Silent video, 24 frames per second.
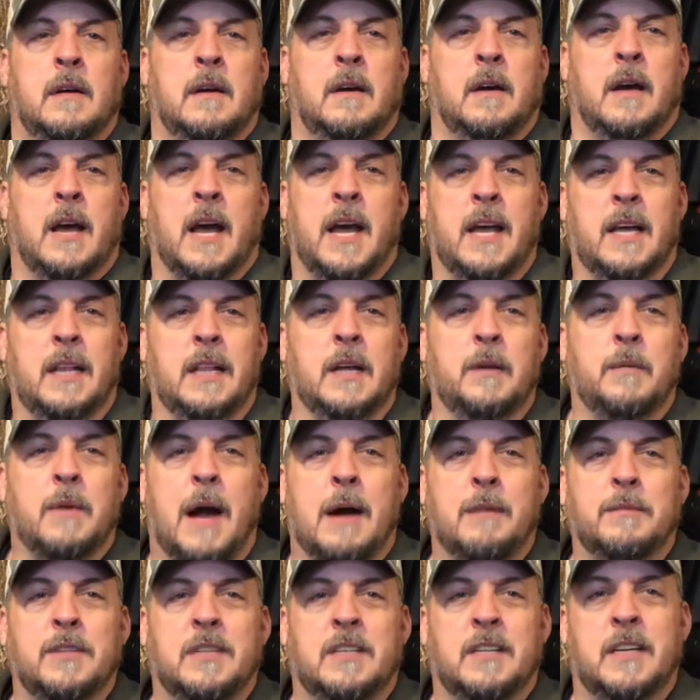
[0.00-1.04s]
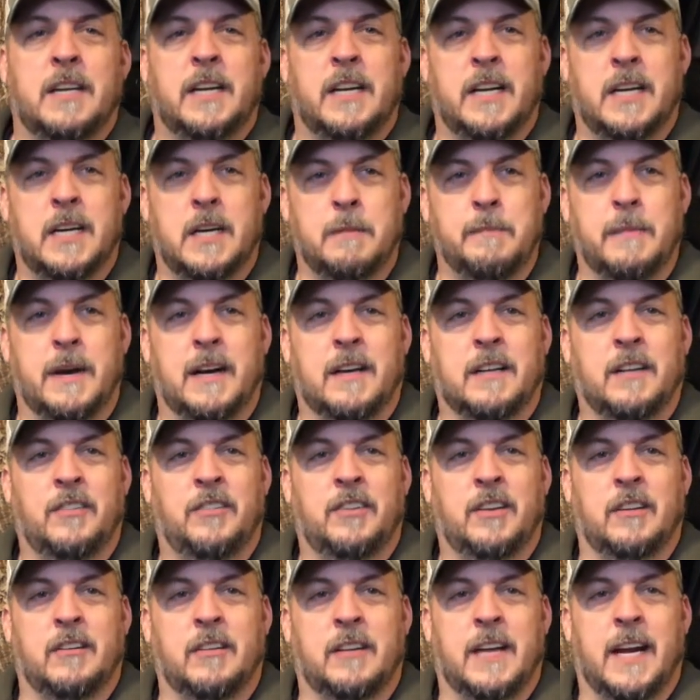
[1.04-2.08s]
Hey, Lee Robinson here at American
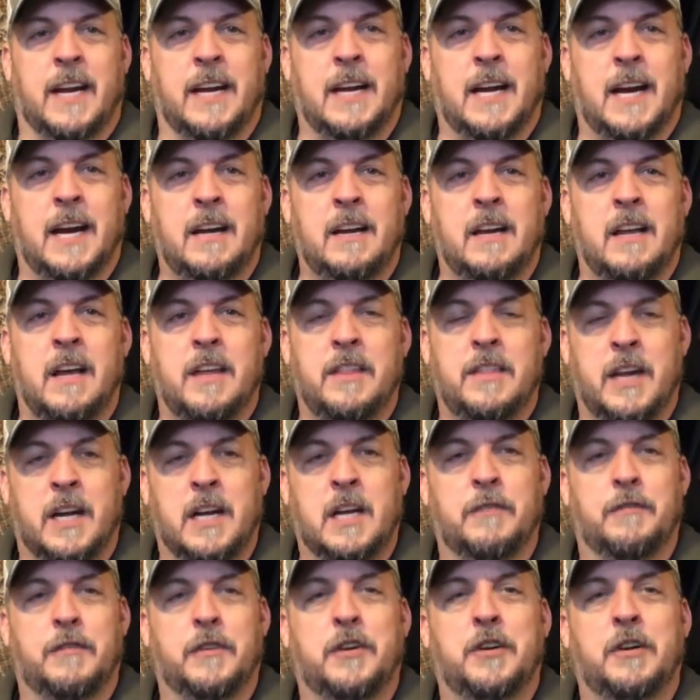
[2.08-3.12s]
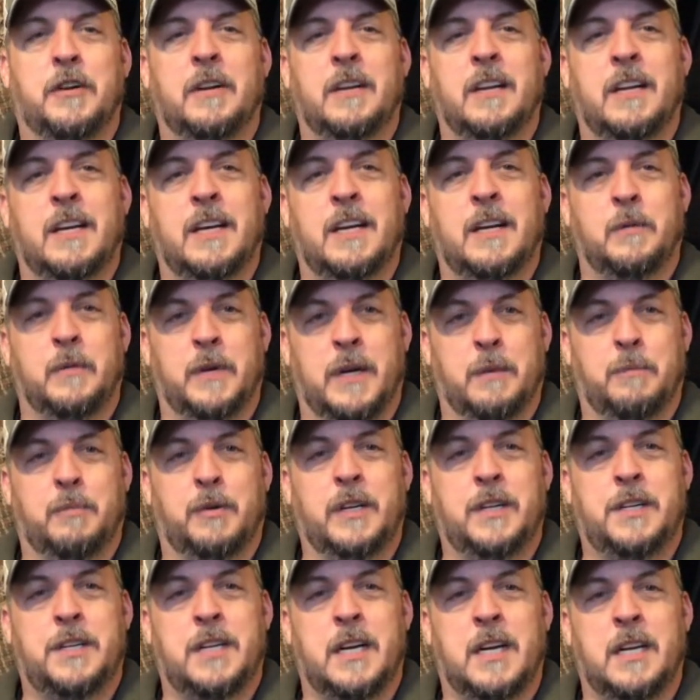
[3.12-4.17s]
Sentinel K9. Thank you for tuning in. We
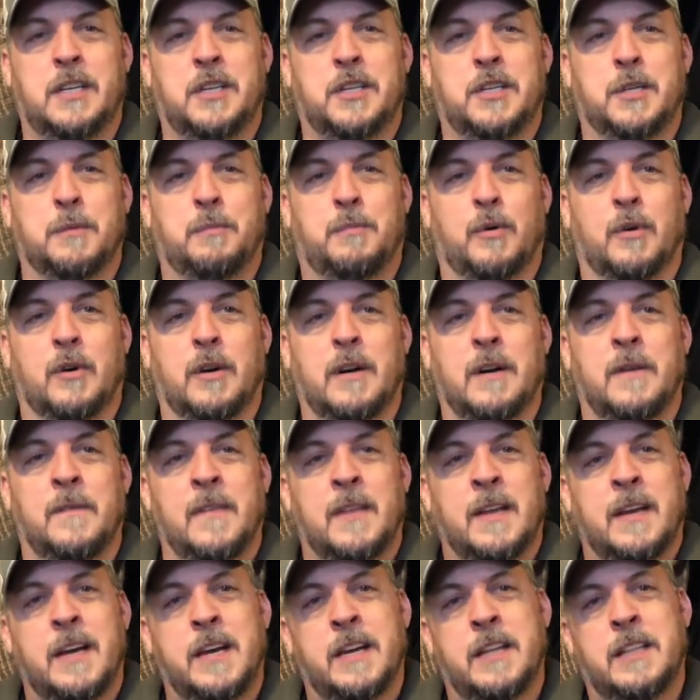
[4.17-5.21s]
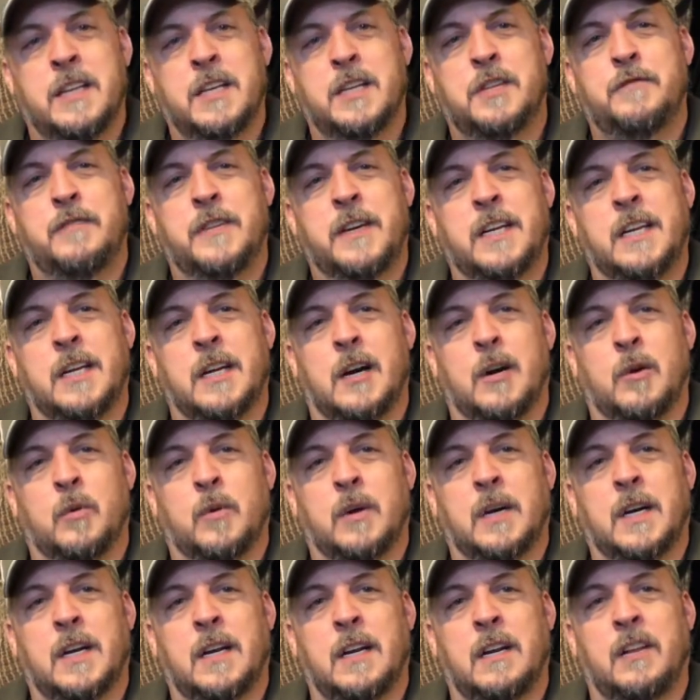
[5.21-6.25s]
appreciate your support. In this video, we're
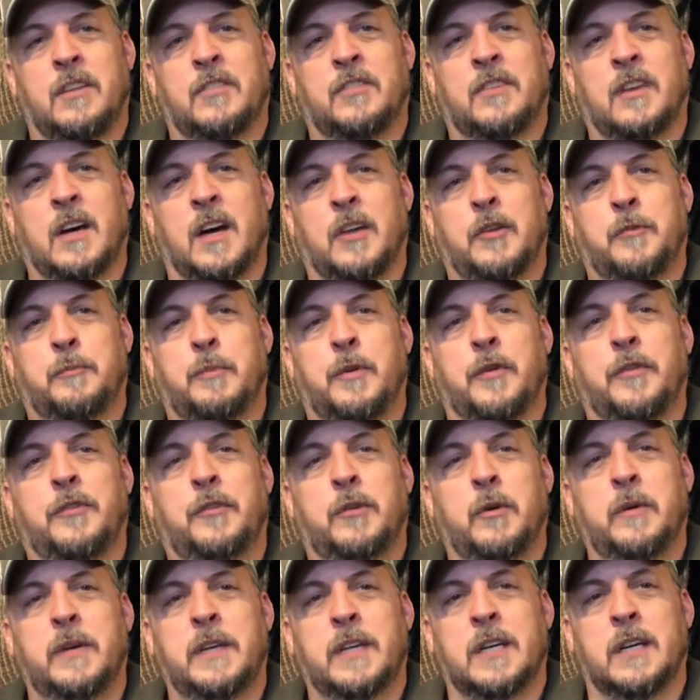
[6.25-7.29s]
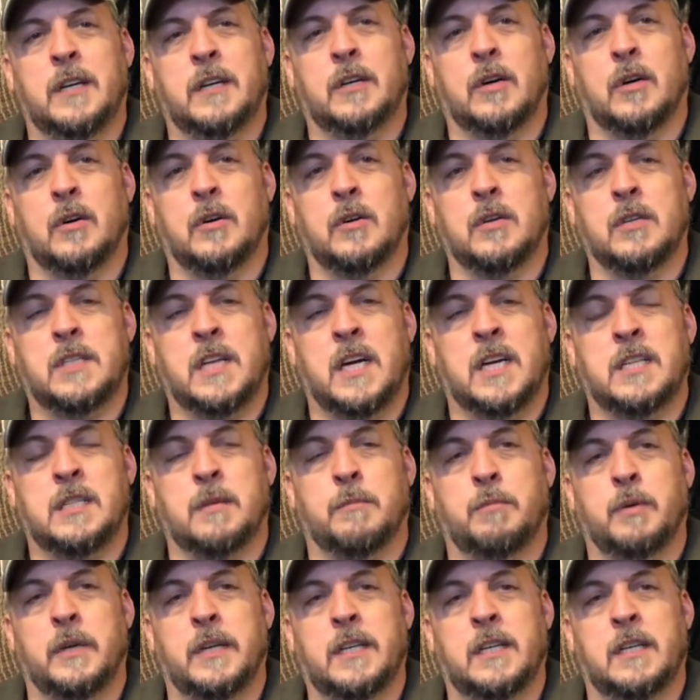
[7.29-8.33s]
going to discuss pursuing your goals as a
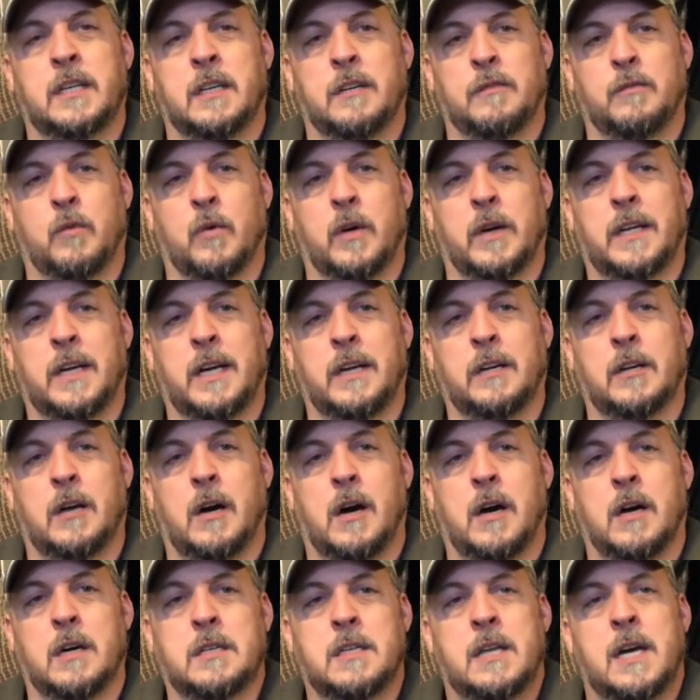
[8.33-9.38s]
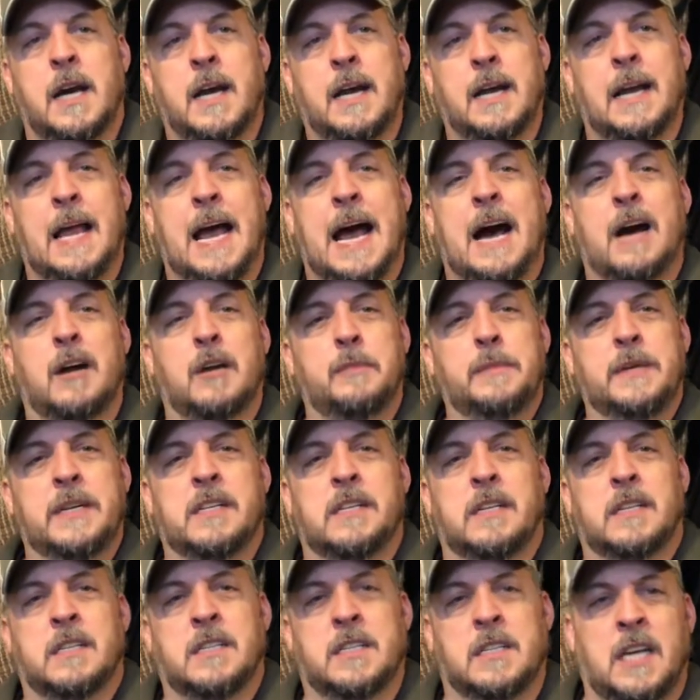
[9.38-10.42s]
breeder of working dogs and how to be
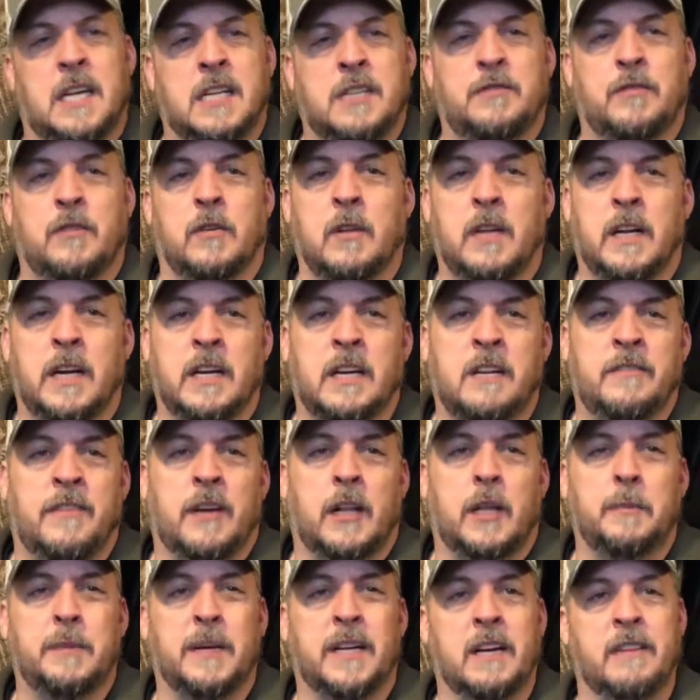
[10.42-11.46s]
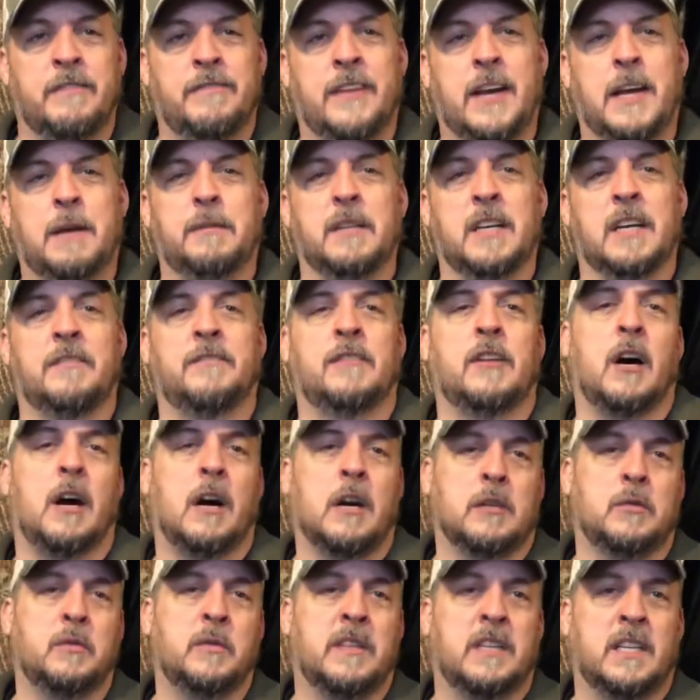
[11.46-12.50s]
successful in developing a family of
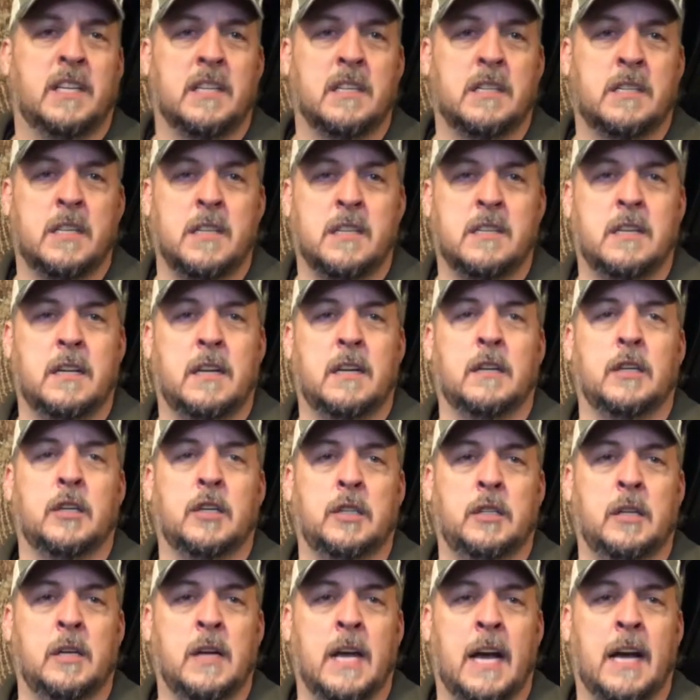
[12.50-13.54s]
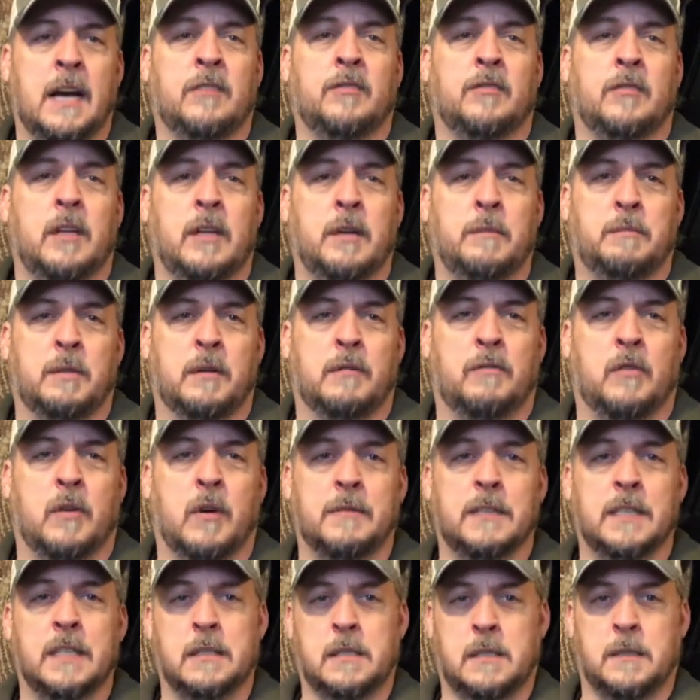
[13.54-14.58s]
dogs with consistent, excellent
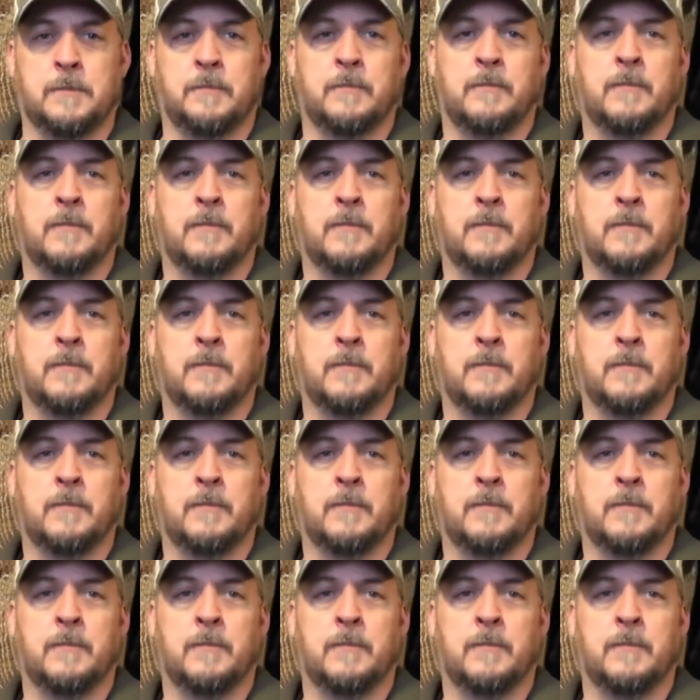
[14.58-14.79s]
performance.